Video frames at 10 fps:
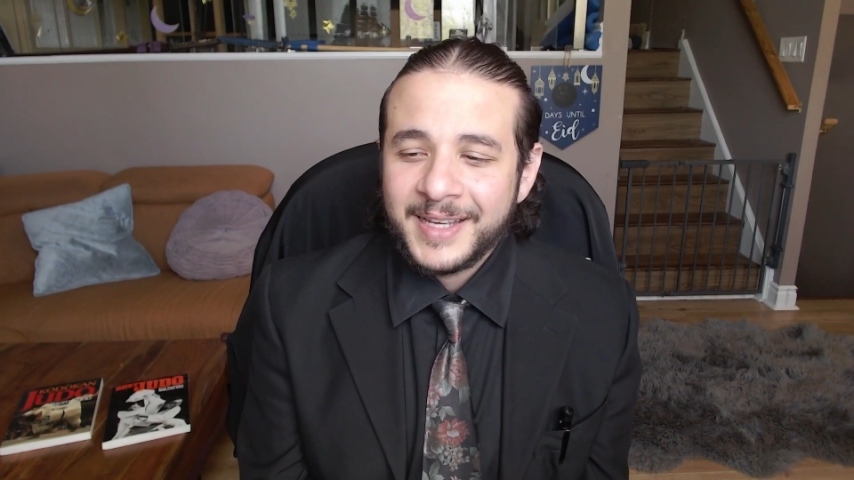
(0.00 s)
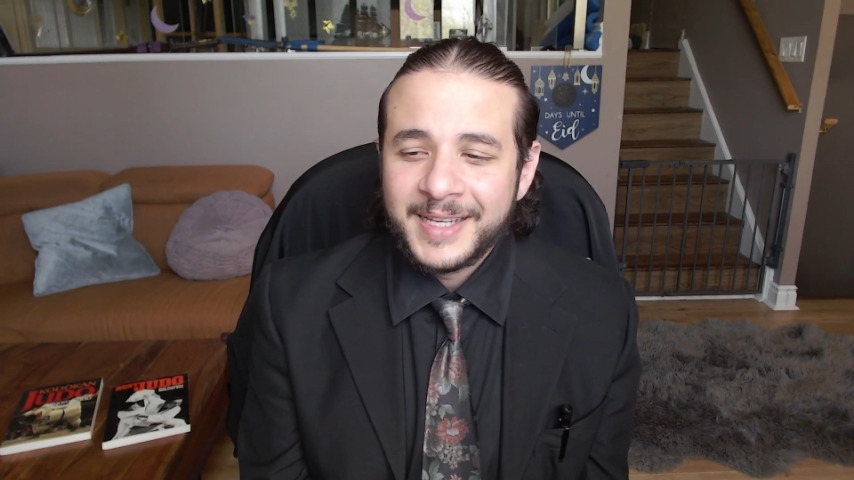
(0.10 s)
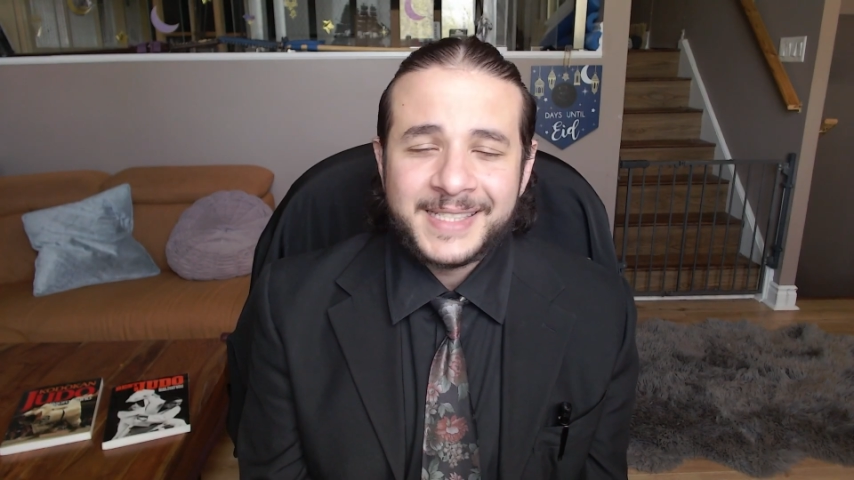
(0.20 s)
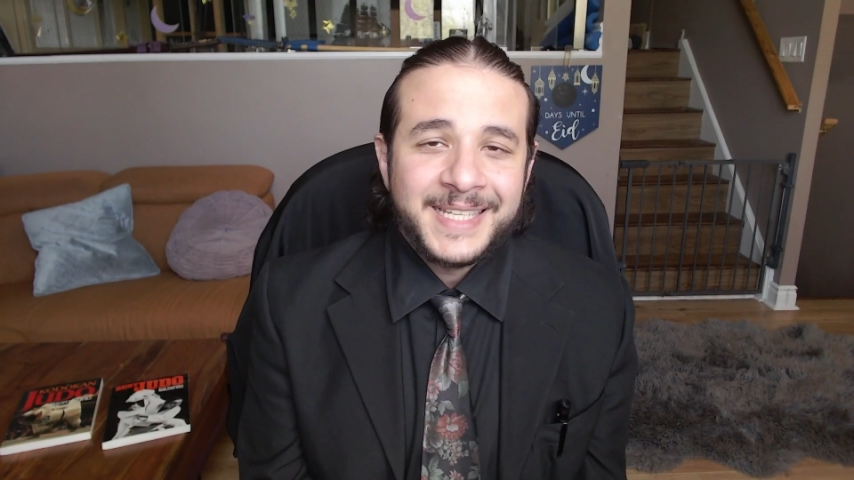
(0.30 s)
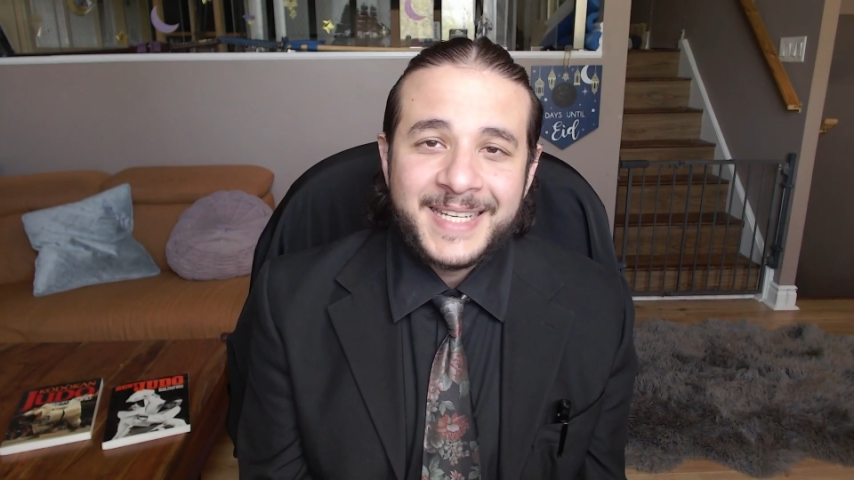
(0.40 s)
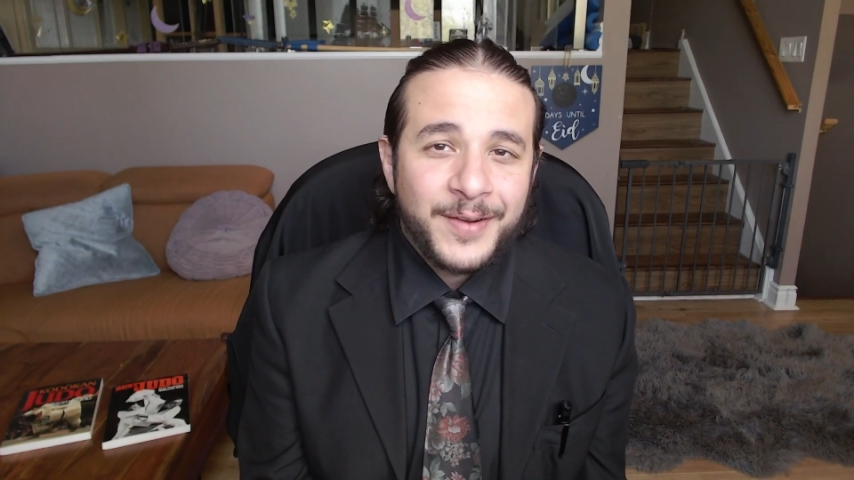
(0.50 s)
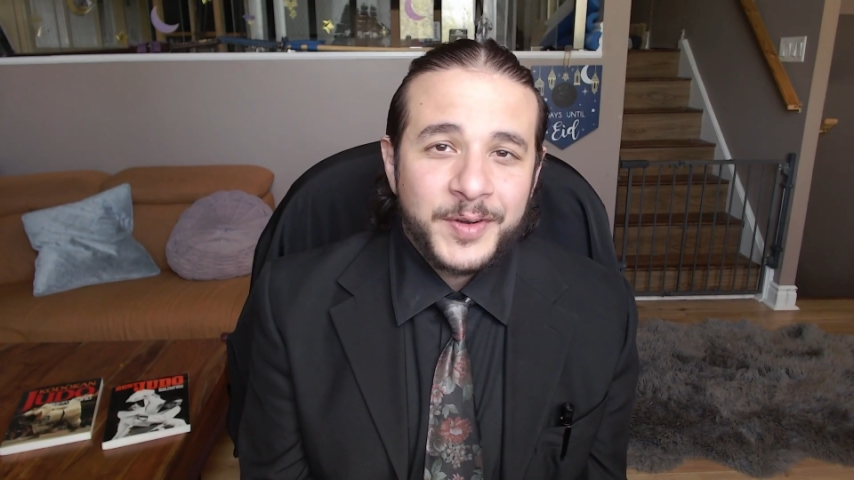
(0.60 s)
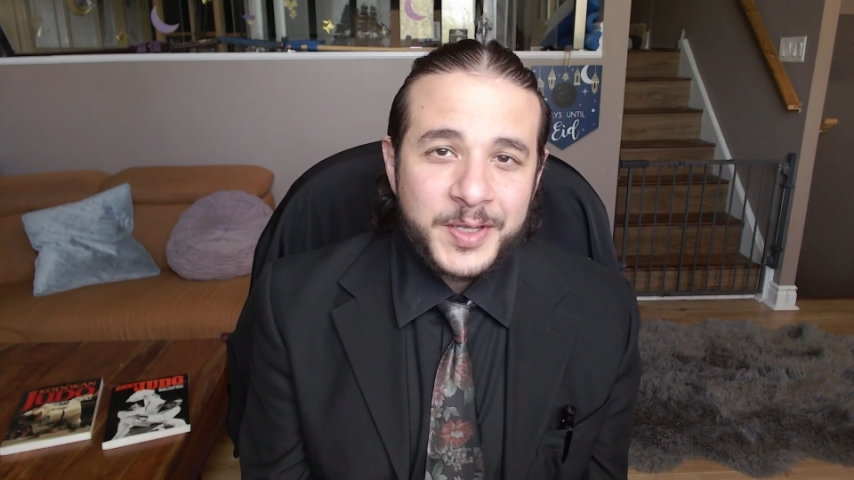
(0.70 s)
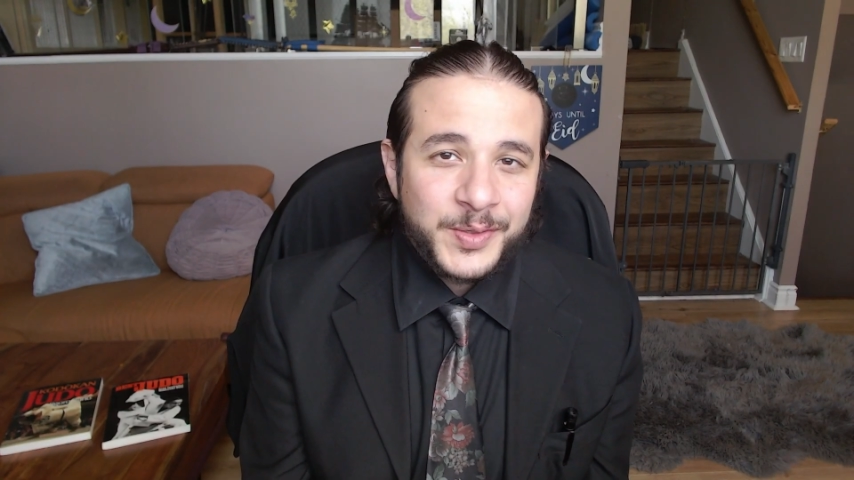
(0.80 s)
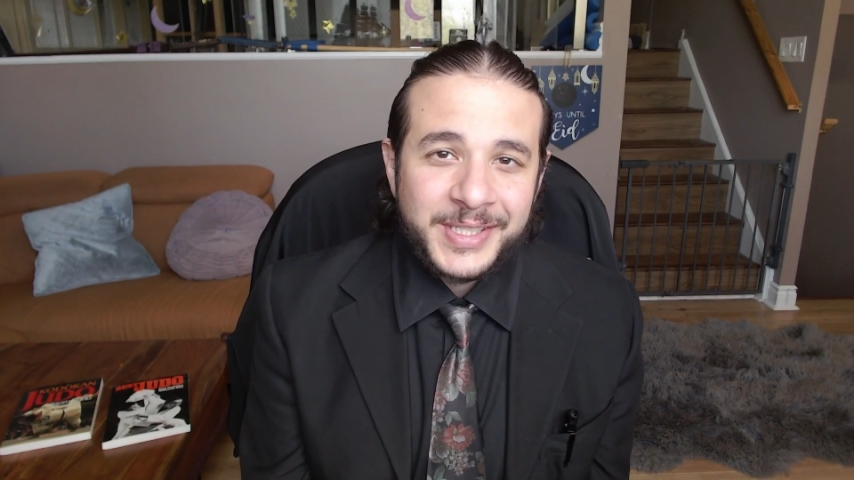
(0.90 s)
because he never
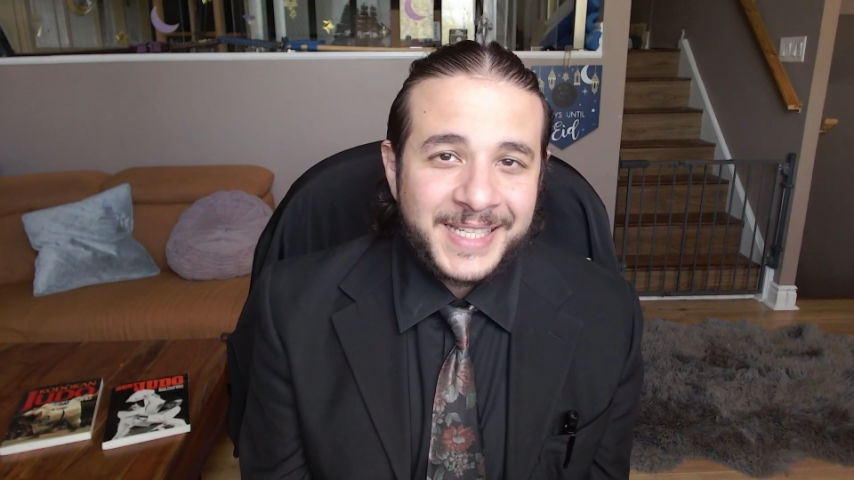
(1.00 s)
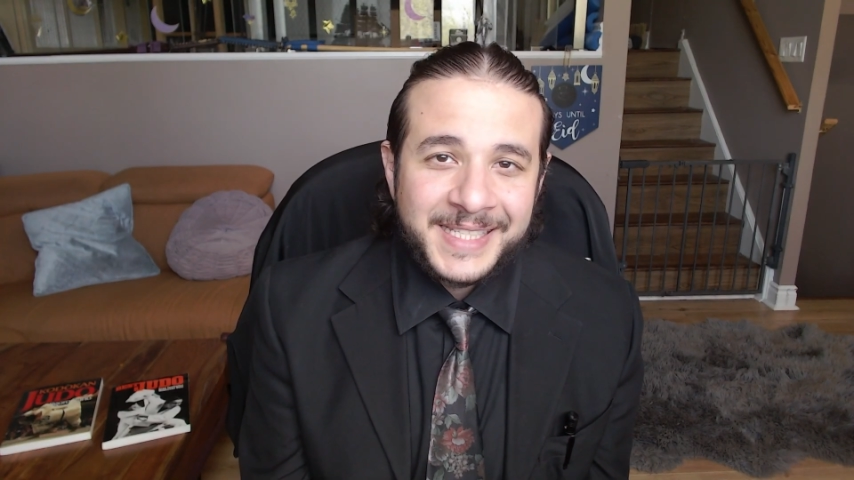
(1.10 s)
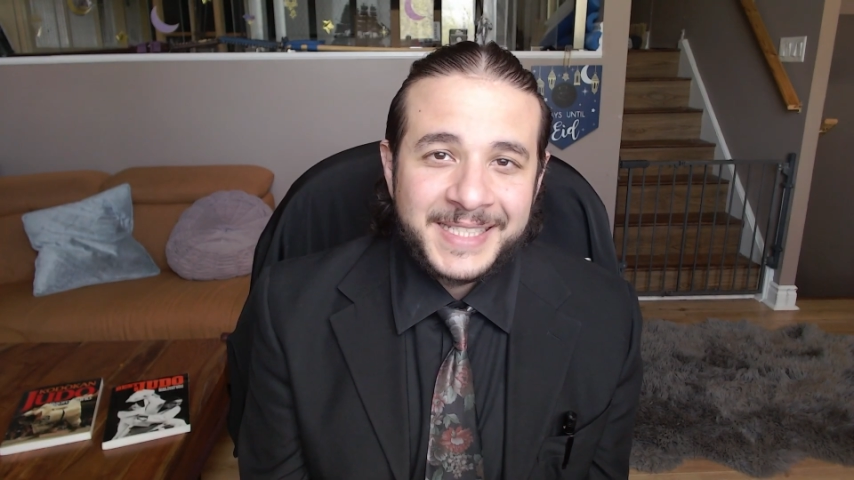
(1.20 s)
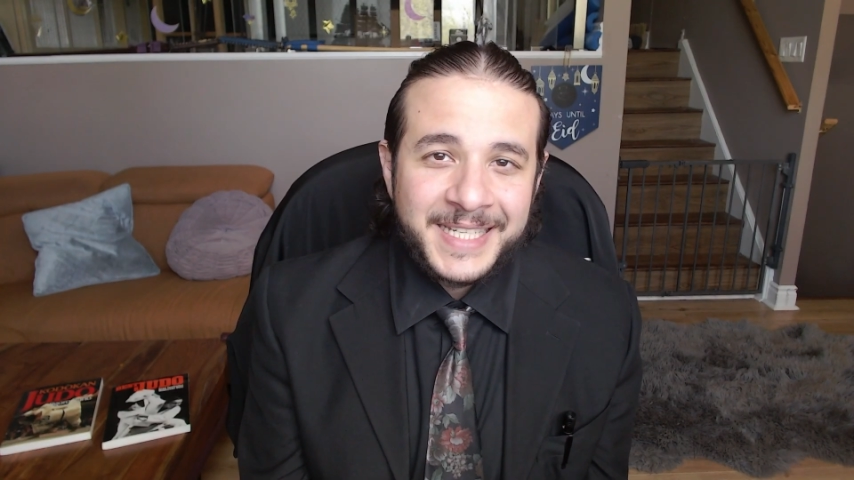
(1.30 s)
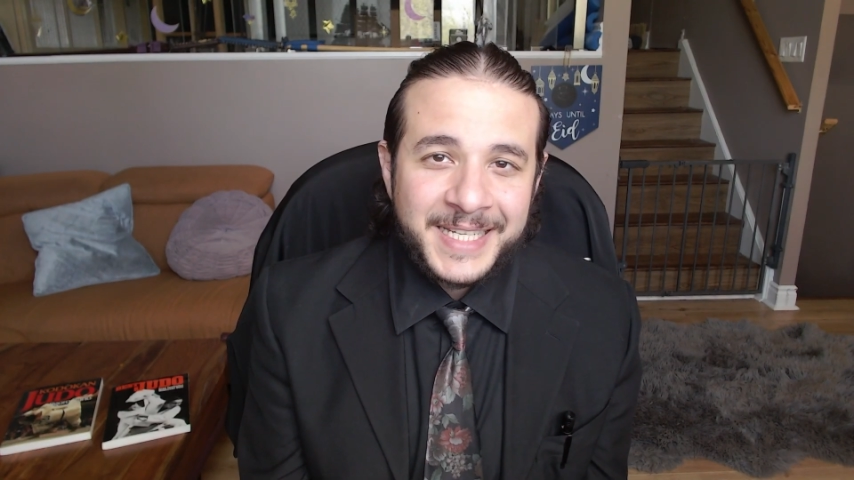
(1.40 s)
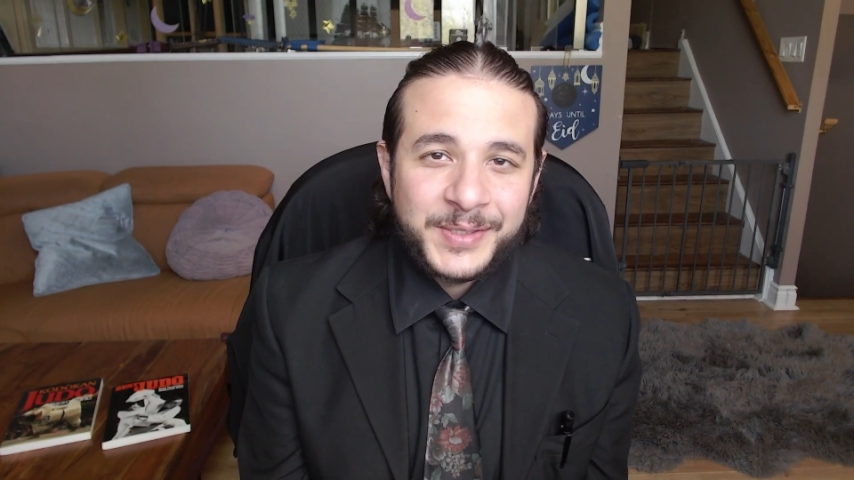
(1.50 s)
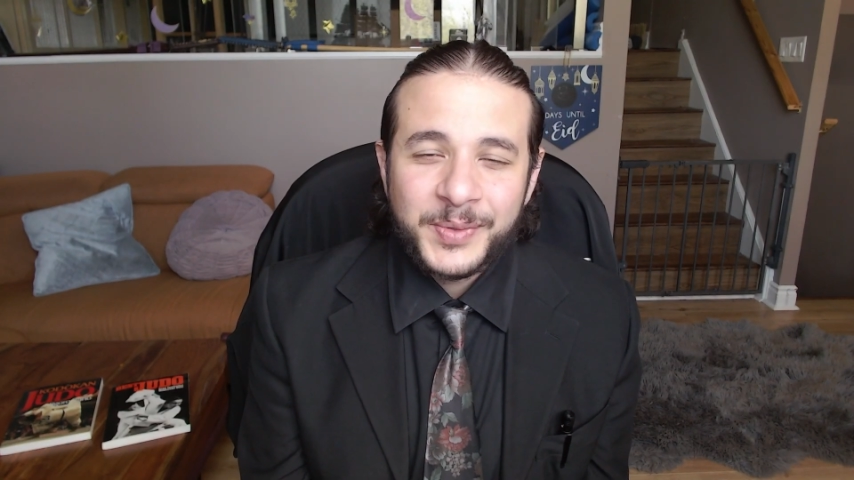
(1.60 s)
uses his knees